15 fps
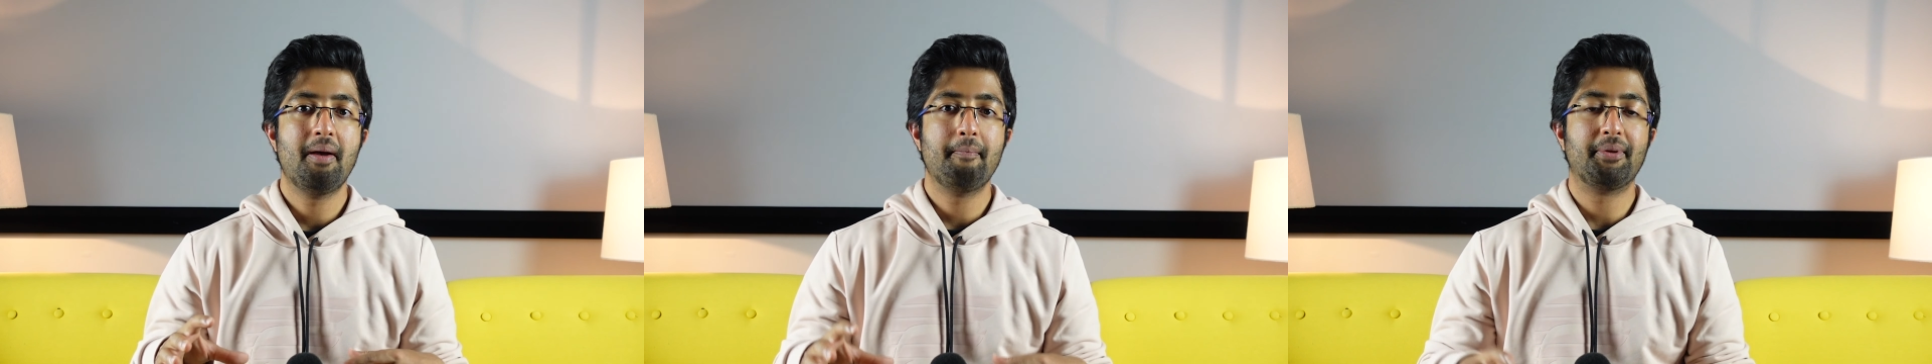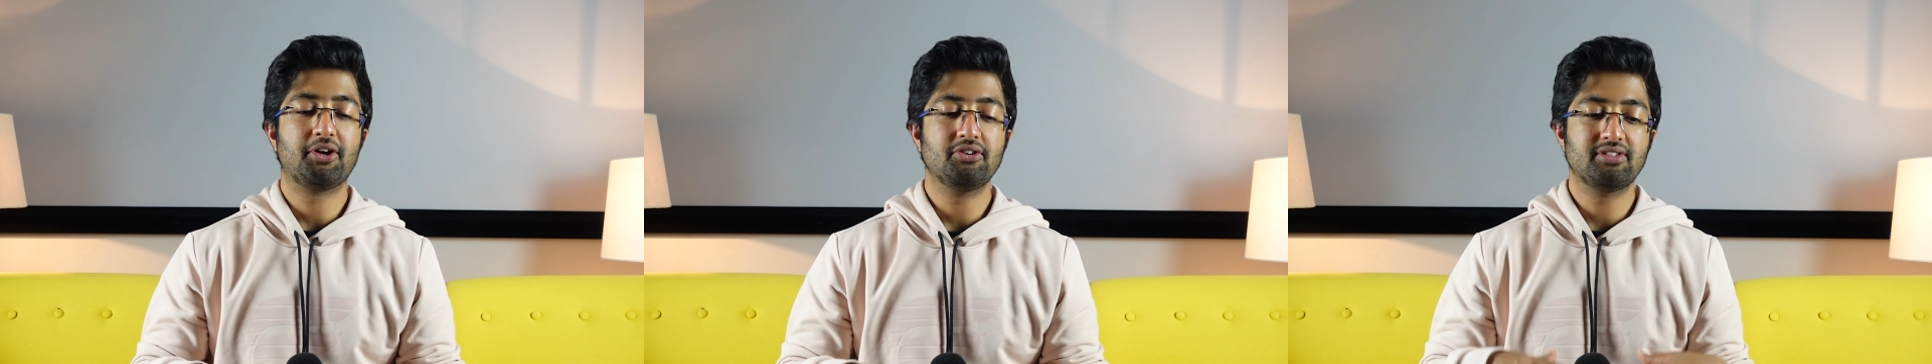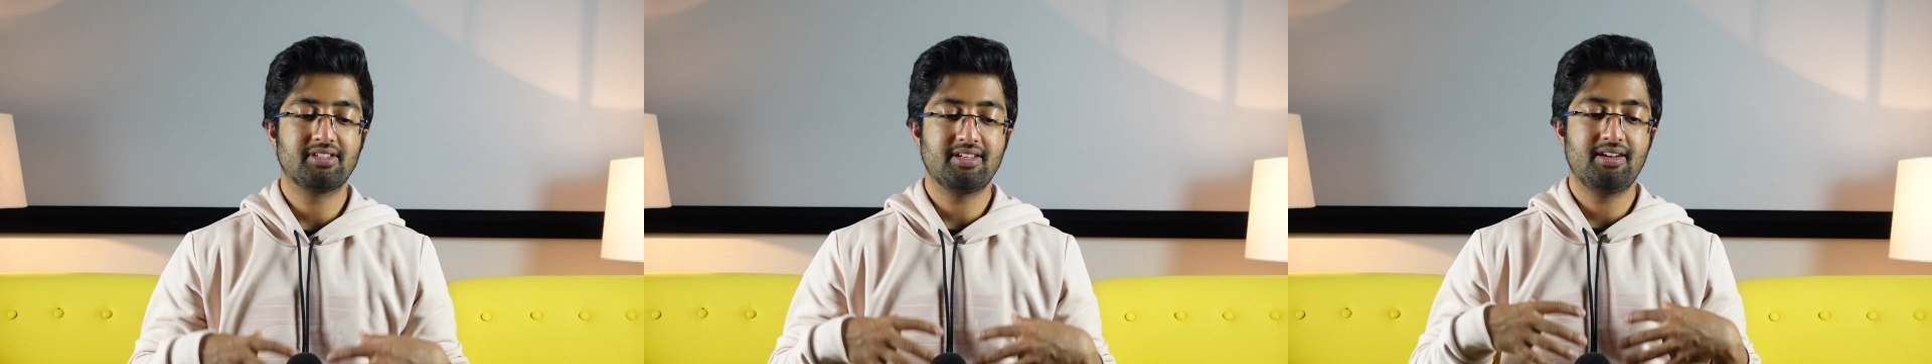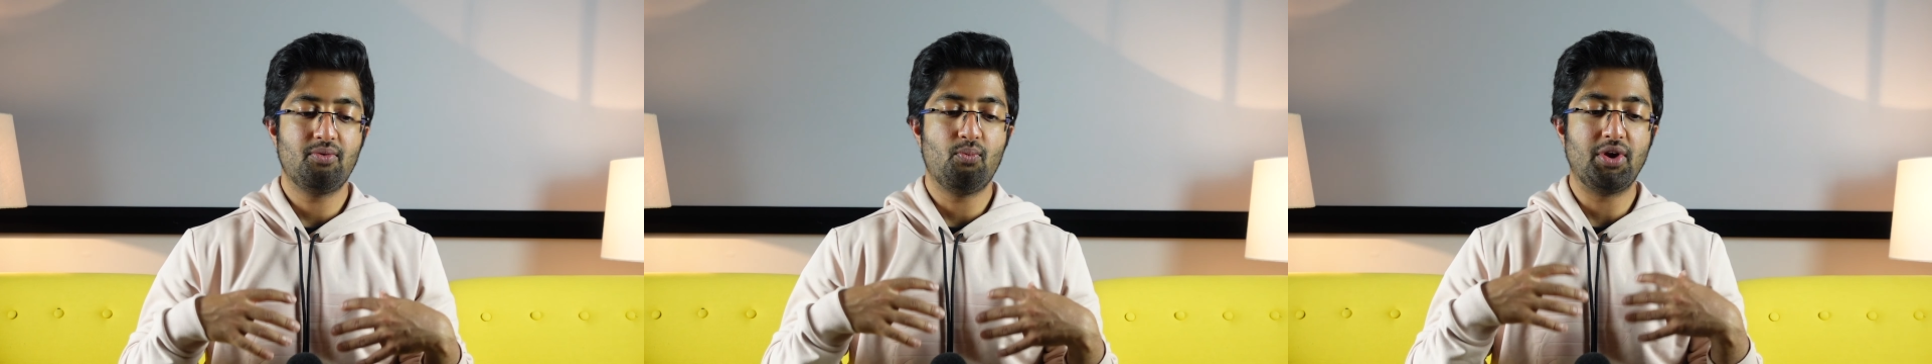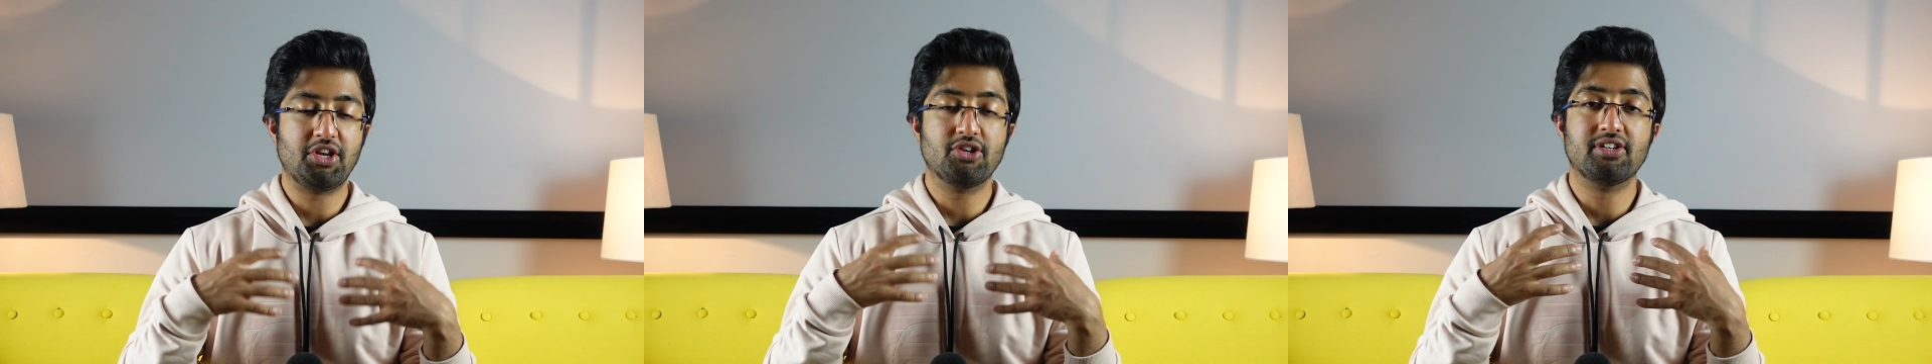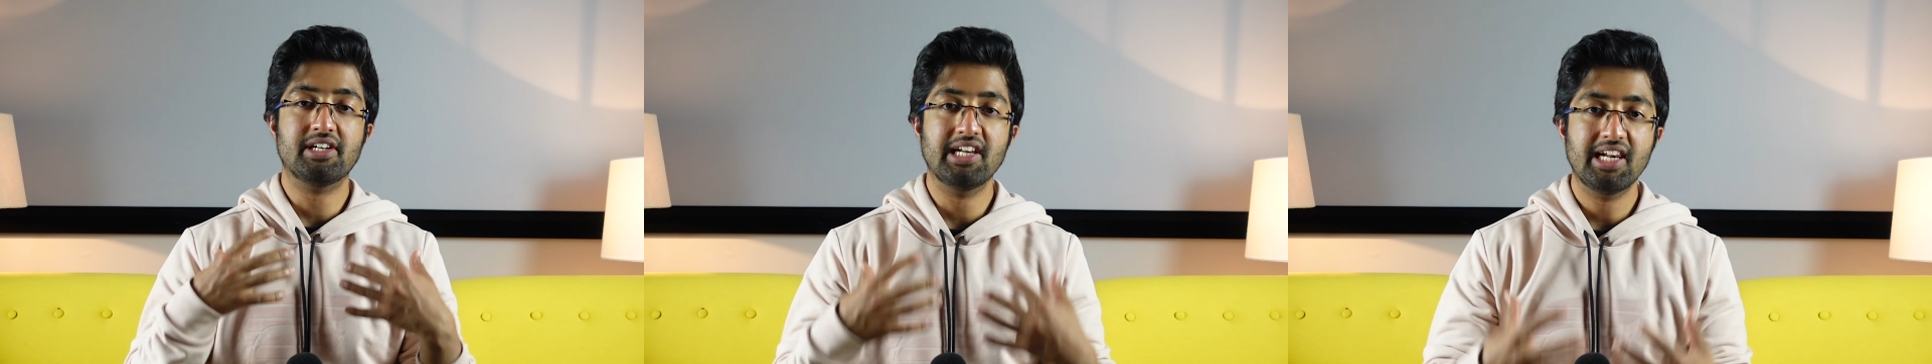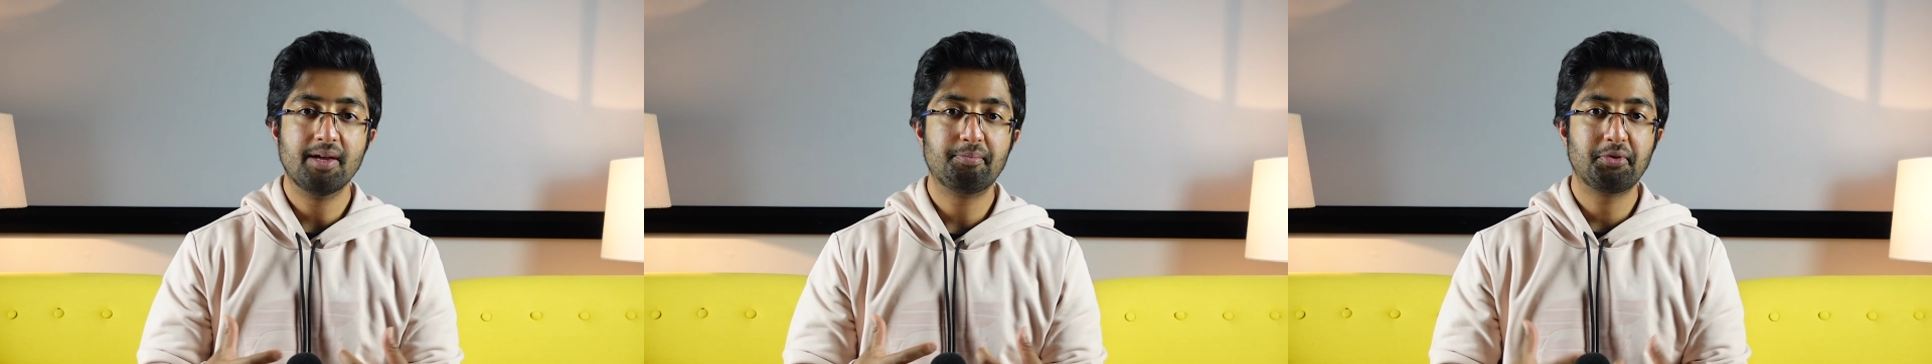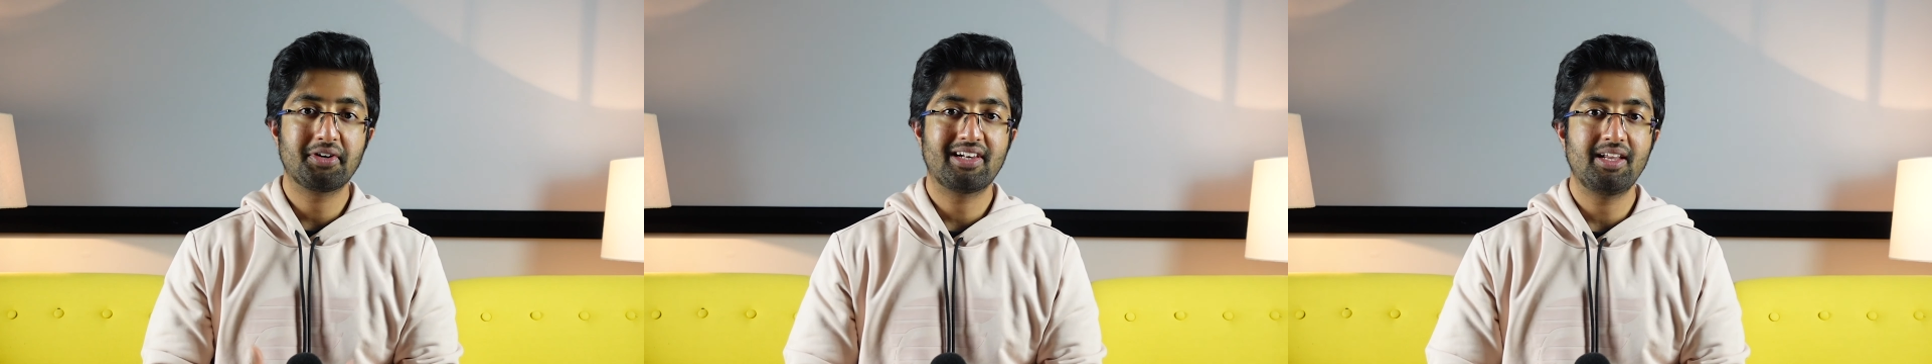Because when you're
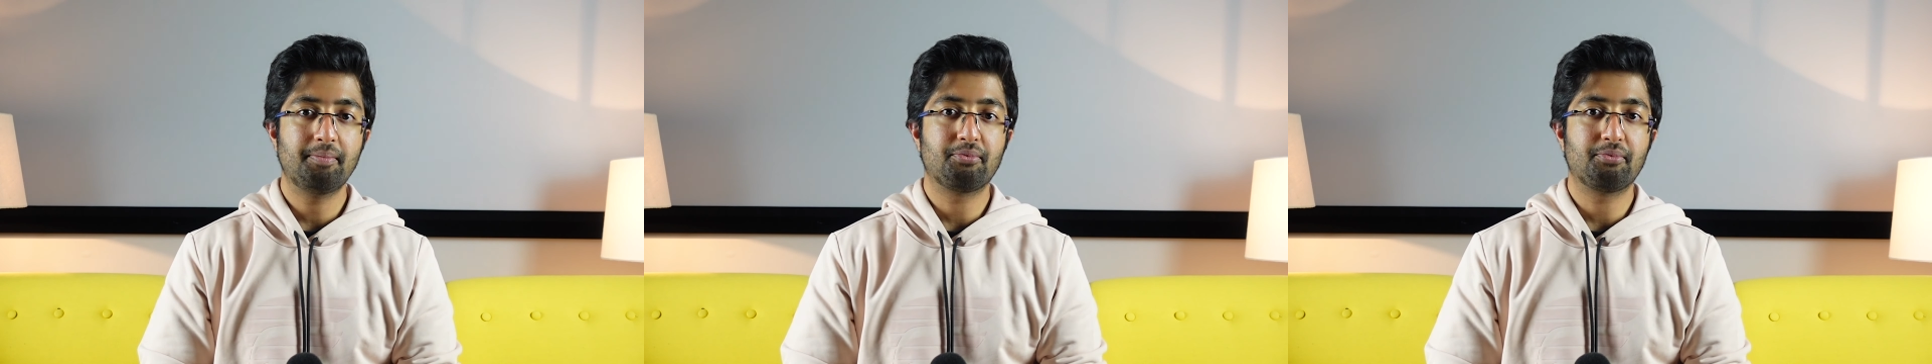deliberately